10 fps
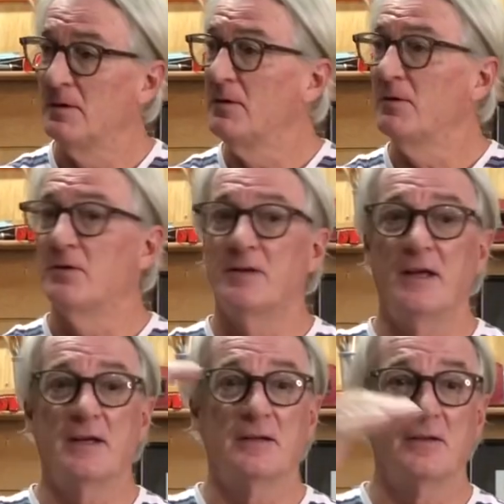you're
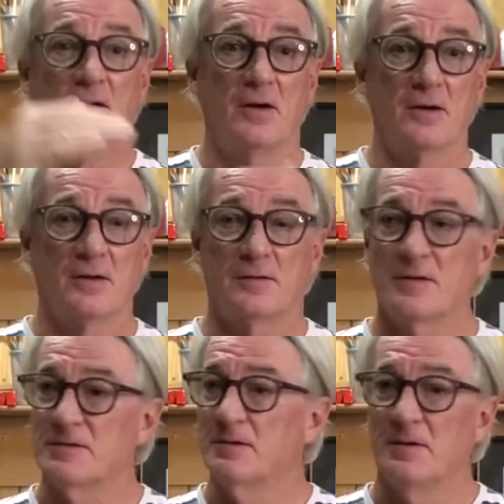taking the arc.
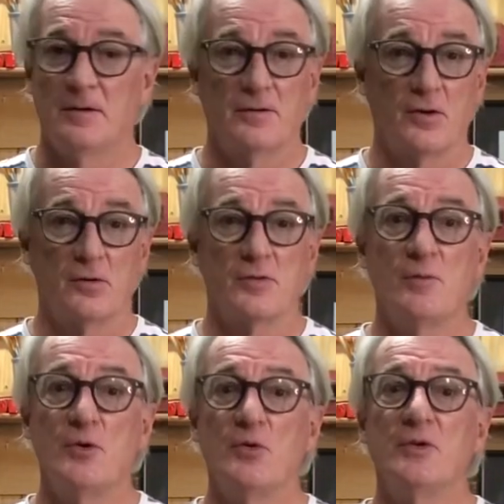The
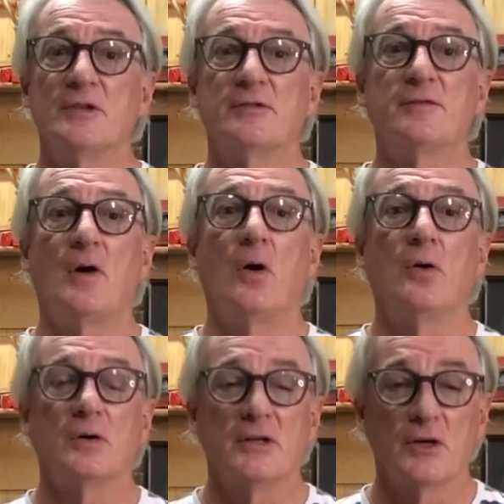moon is
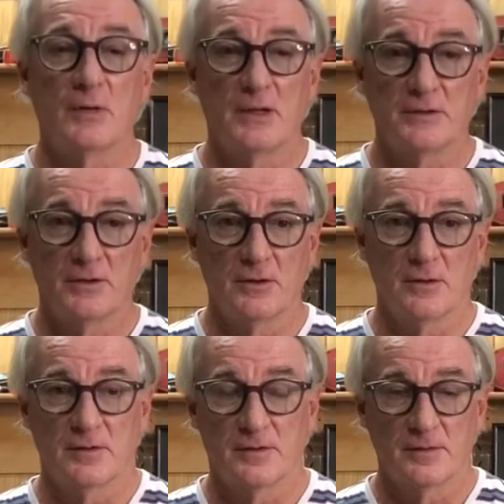falling around the
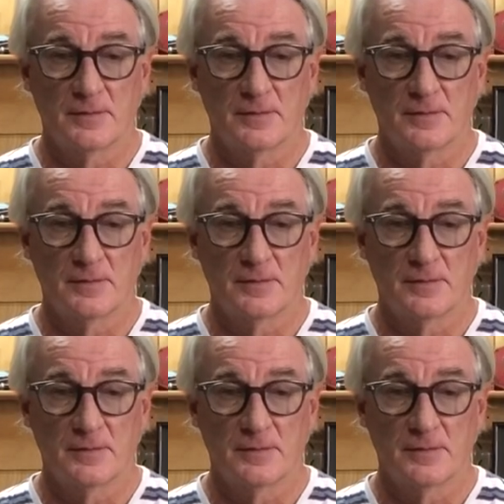earth.